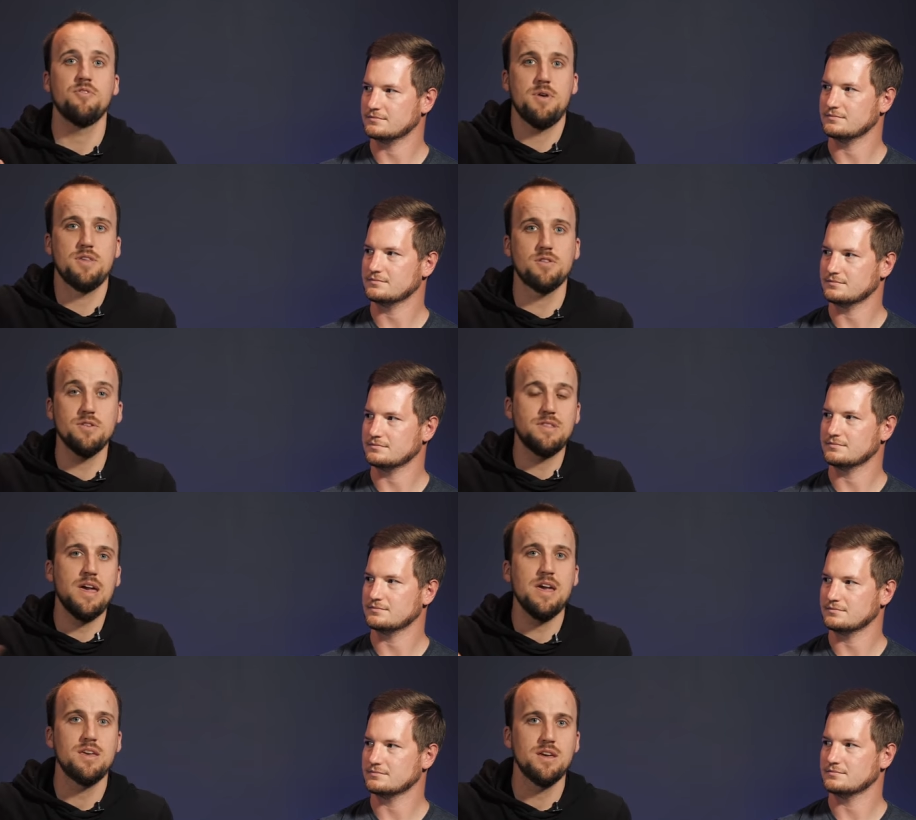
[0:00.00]
Speaker 1: to basically
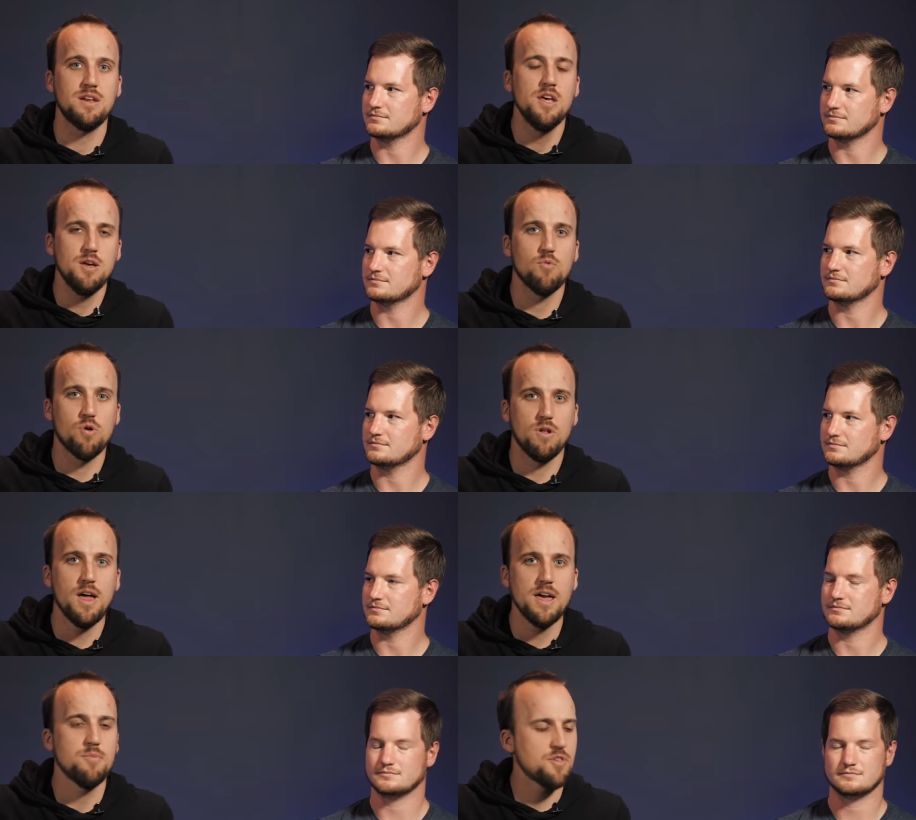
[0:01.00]
take in more
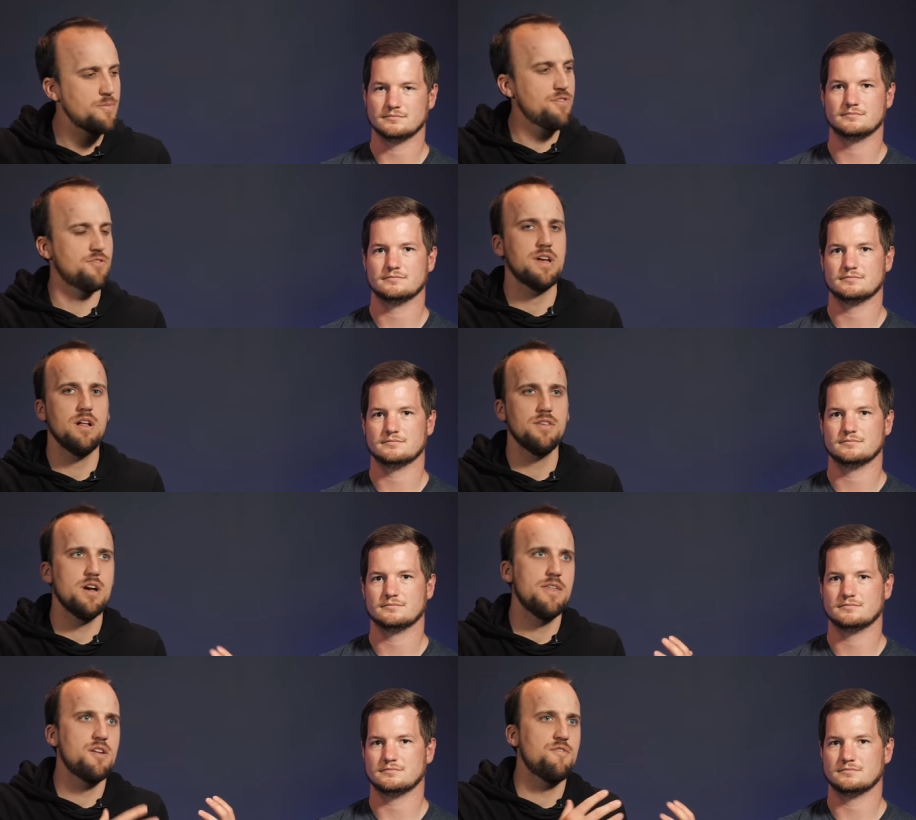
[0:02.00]
light. But Spencer, tell us
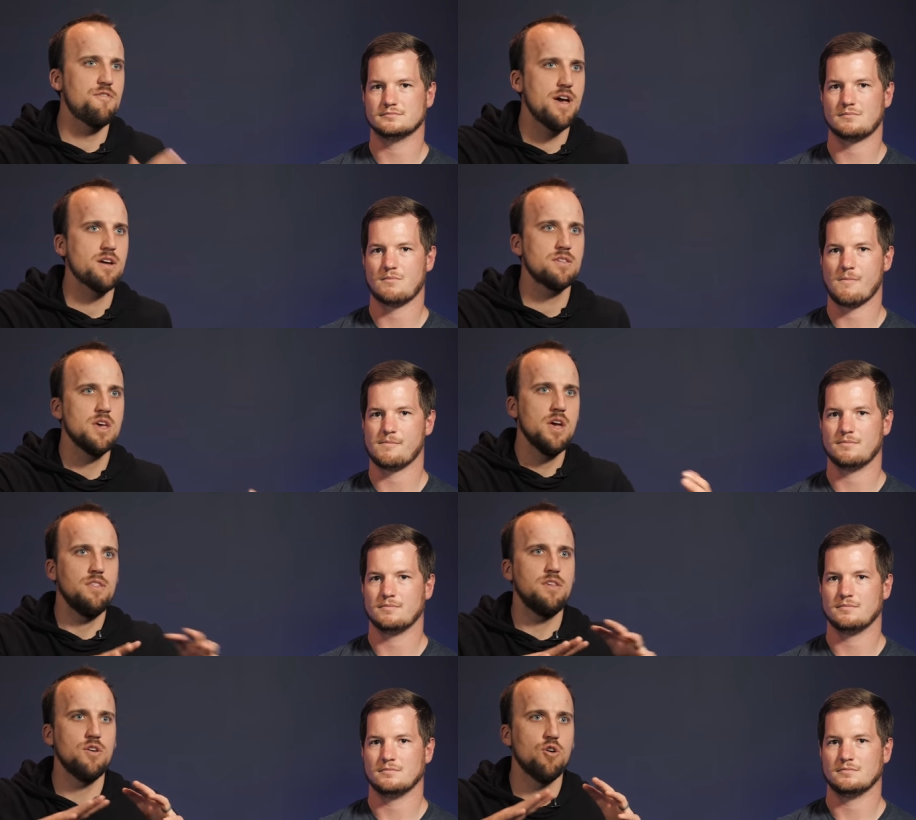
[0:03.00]
how that affects
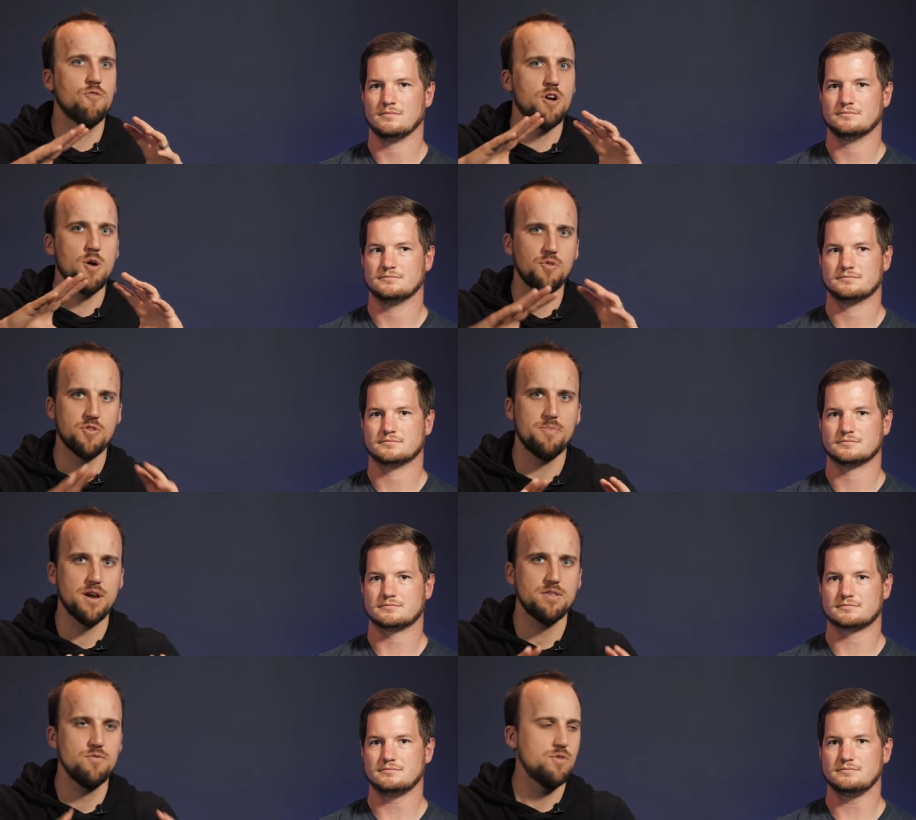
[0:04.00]
the overall
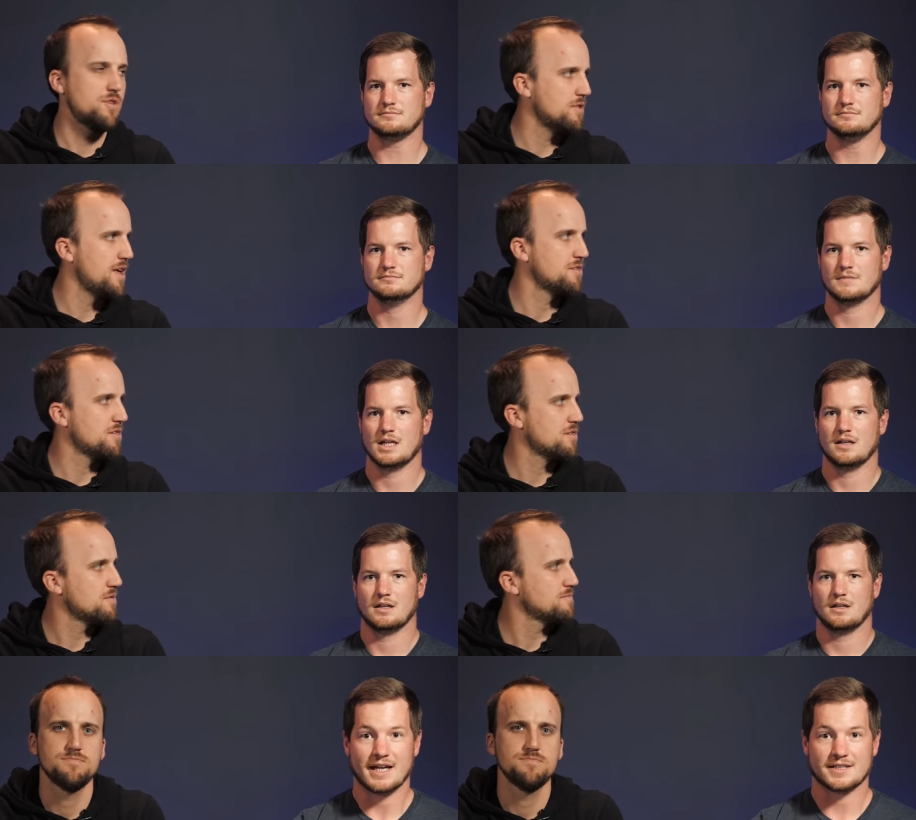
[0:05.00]
perspective with your lenses.
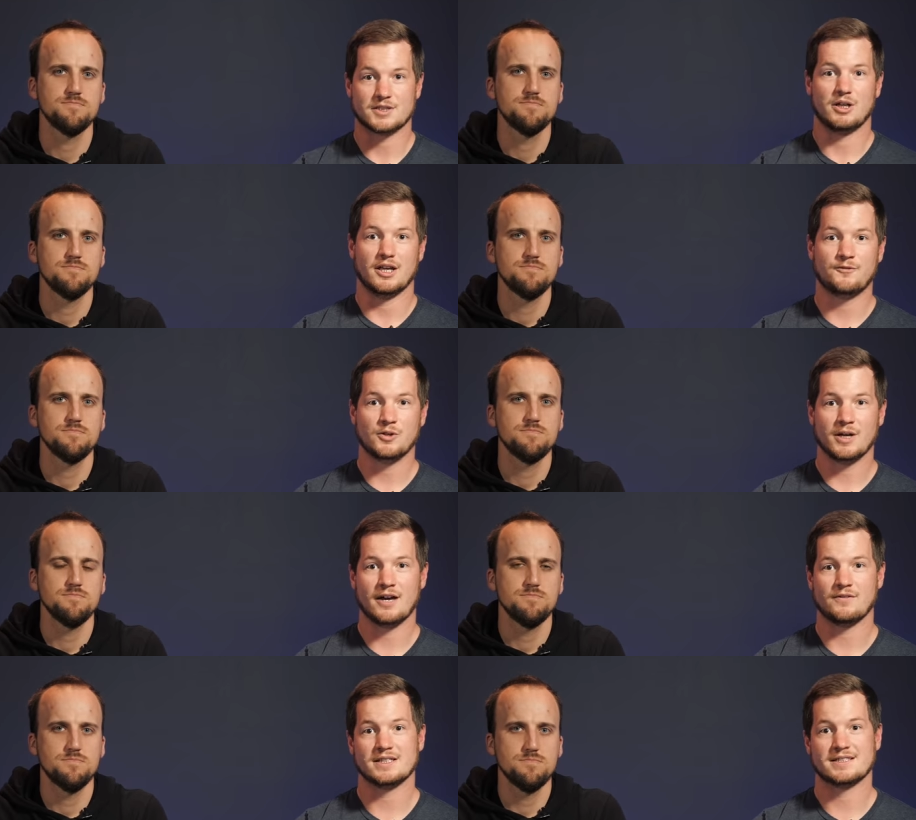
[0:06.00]
Speaker 2: Yeah, so if you
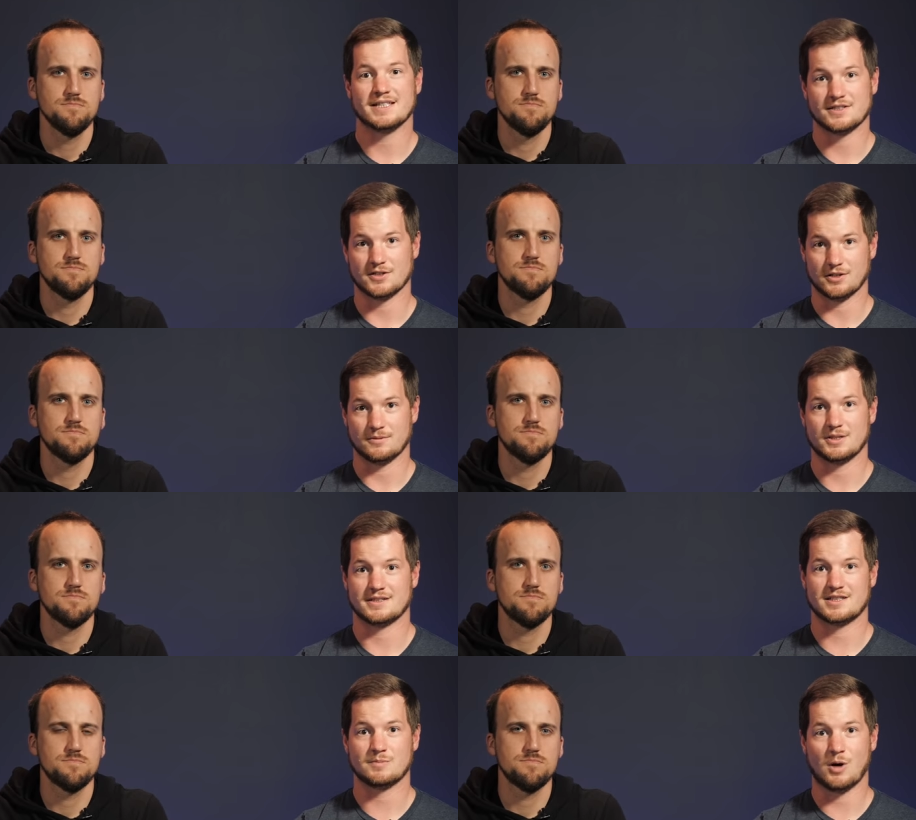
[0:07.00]
have a sensor
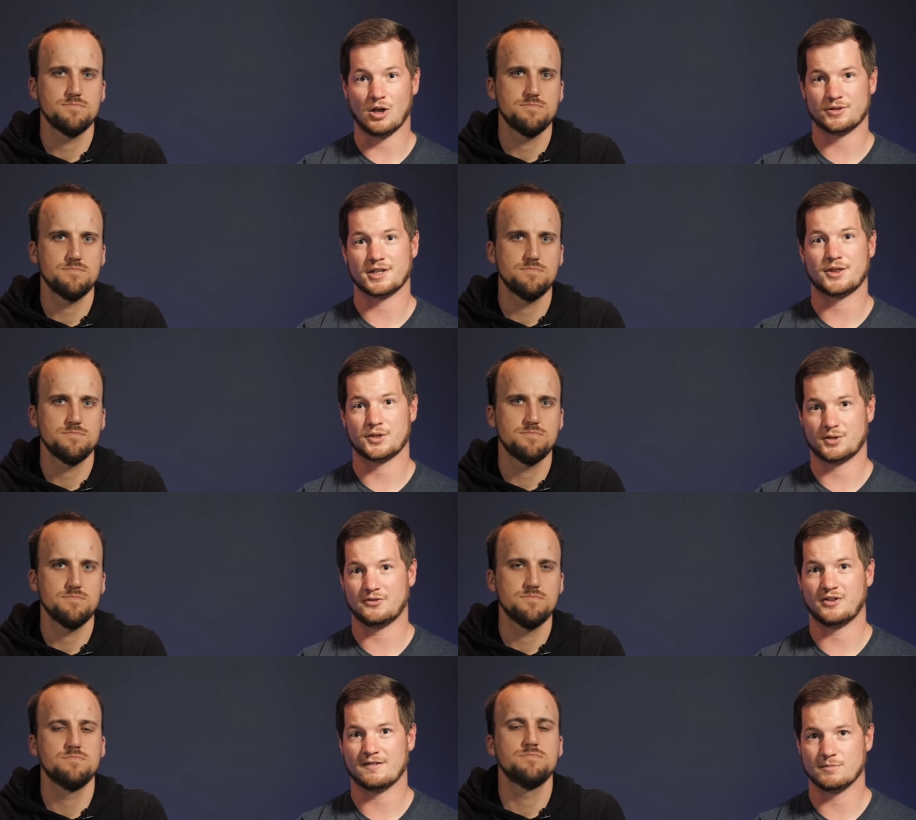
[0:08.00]
that's smaller than
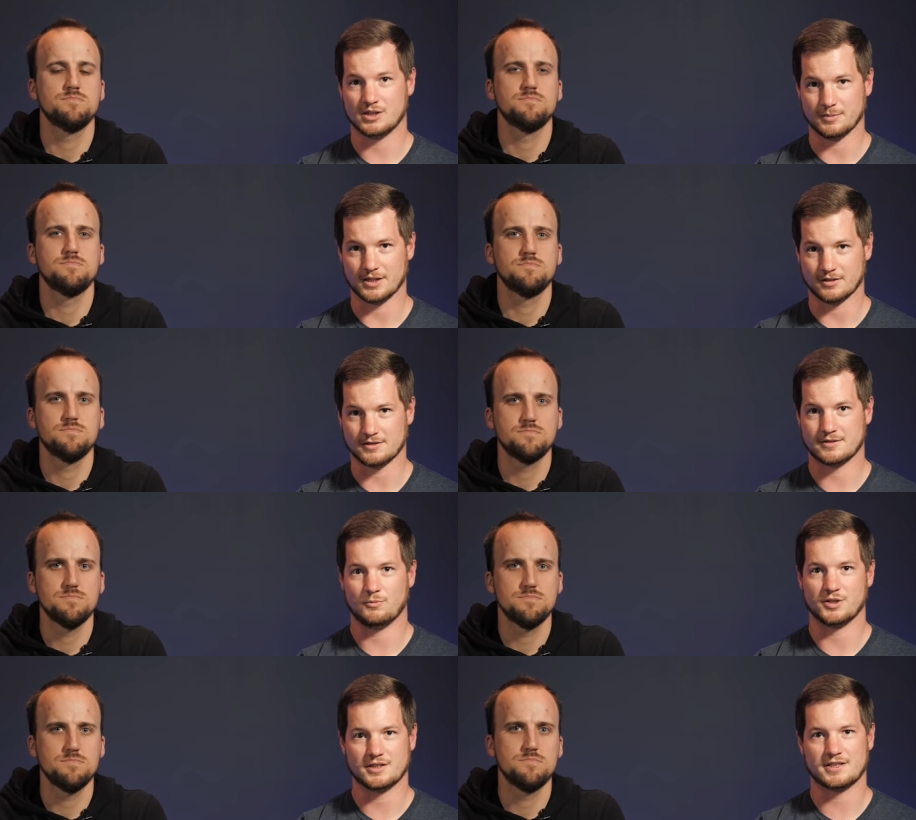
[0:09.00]
thirty-five millimeters,
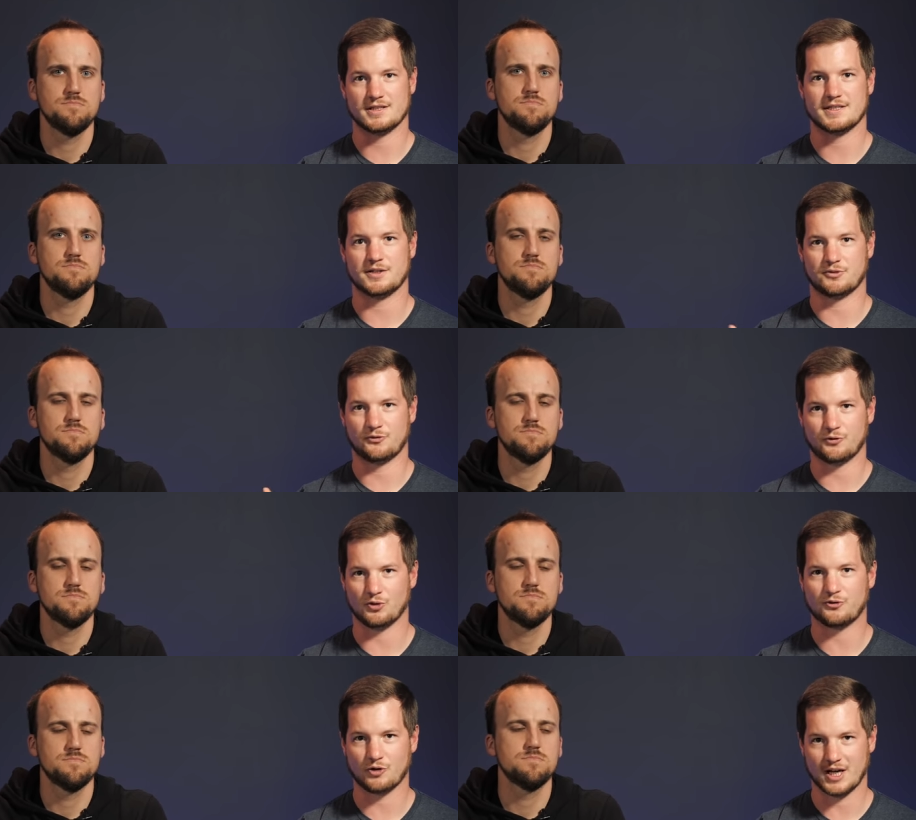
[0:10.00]
which is considered
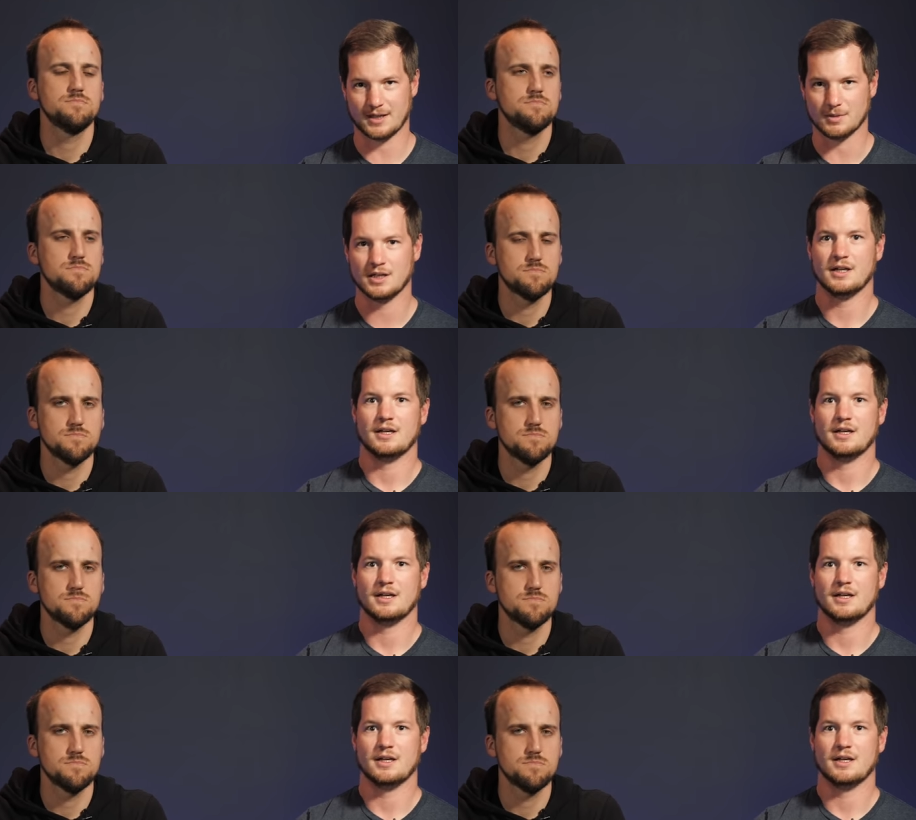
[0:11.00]
full frame,